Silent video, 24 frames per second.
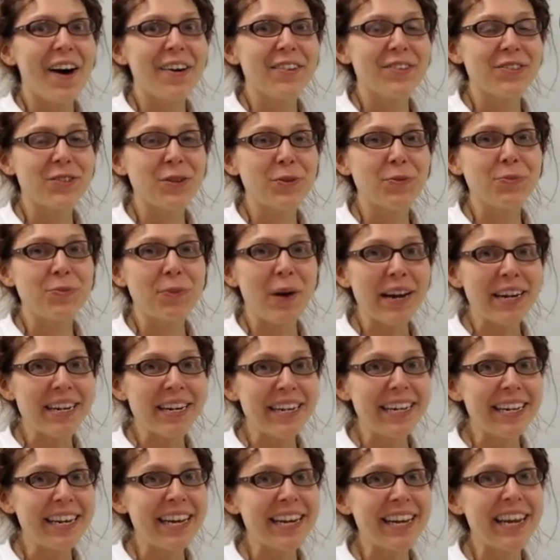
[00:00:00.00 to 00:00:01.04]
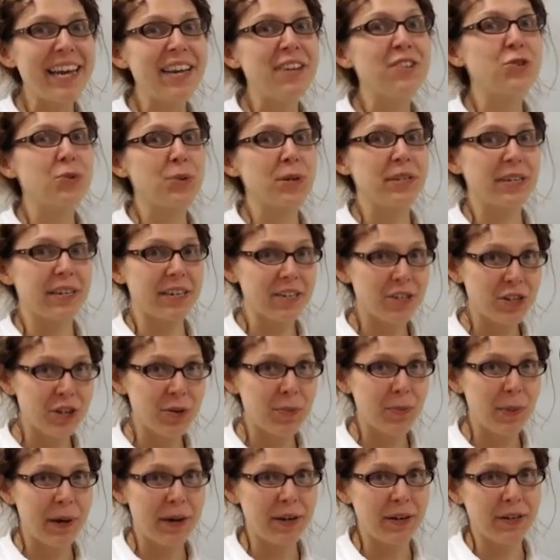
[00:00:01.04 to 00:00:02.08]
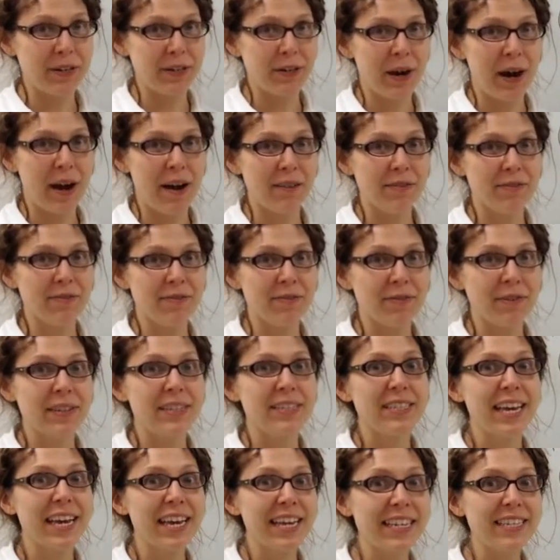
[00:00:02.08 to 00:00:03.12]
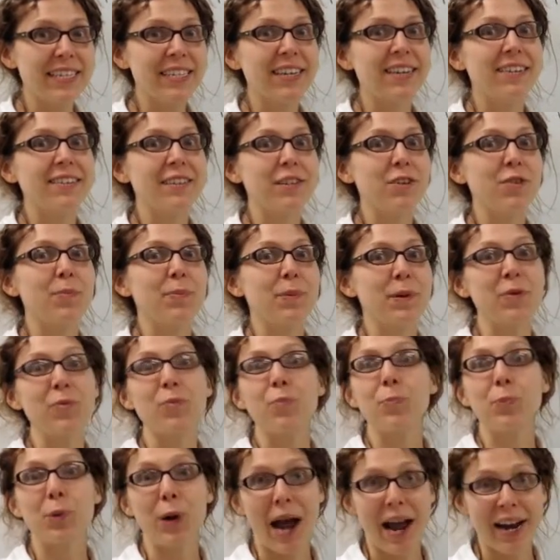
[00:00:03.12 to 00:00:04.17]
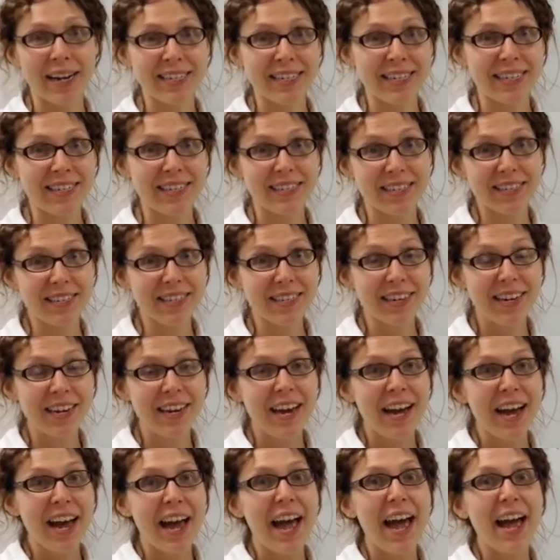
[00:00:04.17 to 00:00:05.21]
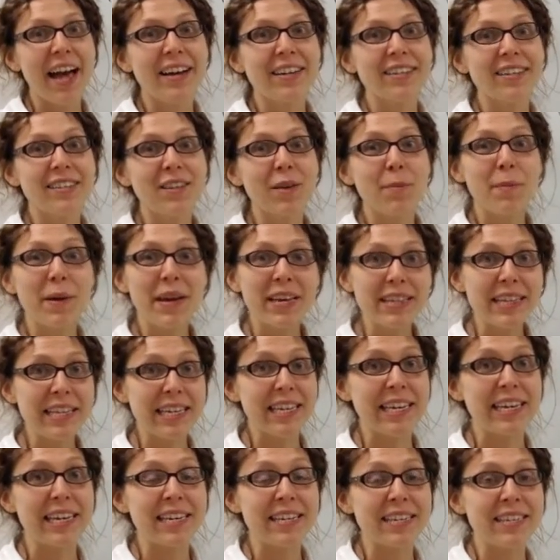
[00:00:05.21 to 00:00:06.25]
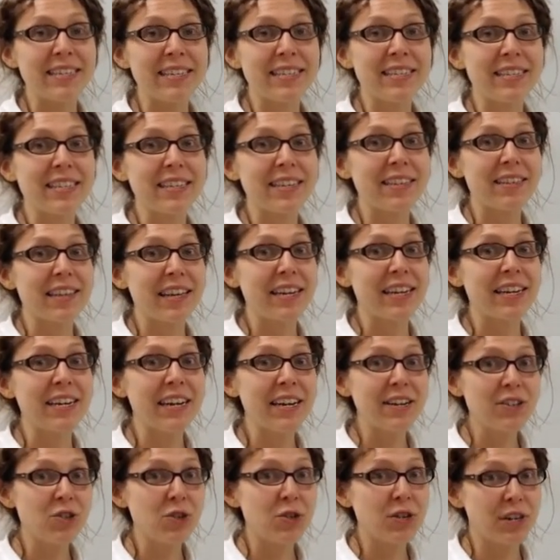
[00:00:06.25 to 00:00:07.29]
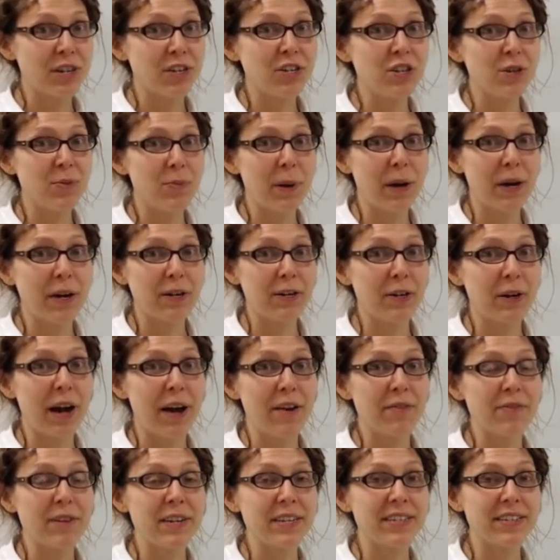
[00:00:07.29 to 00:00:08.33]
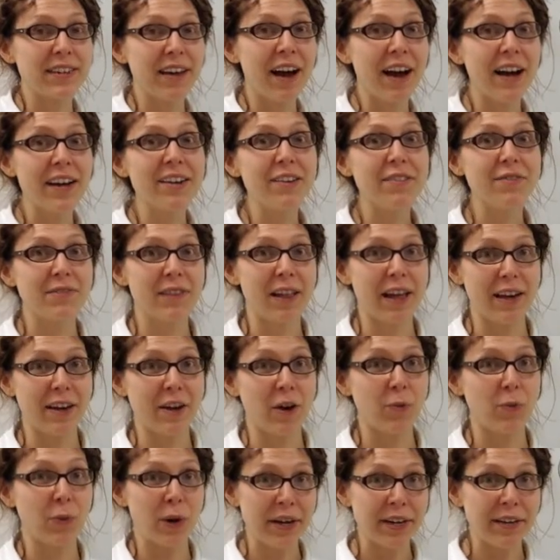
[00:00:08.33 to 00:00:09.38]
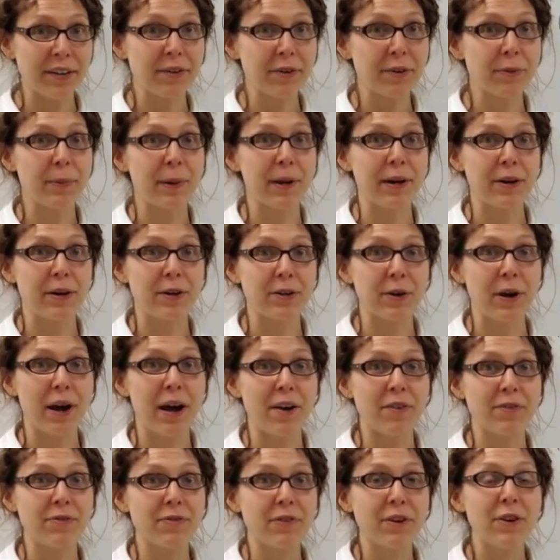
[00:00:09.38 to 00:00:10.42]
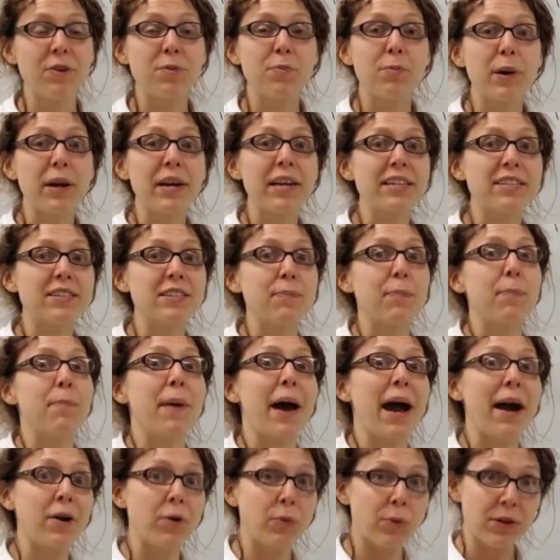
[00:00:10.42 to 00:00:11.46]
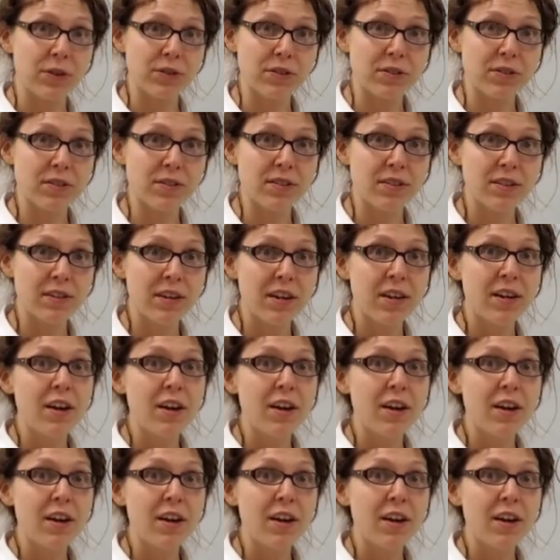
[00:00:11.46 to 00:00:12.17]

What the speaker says: So writing an introduction paragraph takes a little bit of practice. And the main thing is that an introduction paragraph is kind of like a regular paragraph, but it's backwards.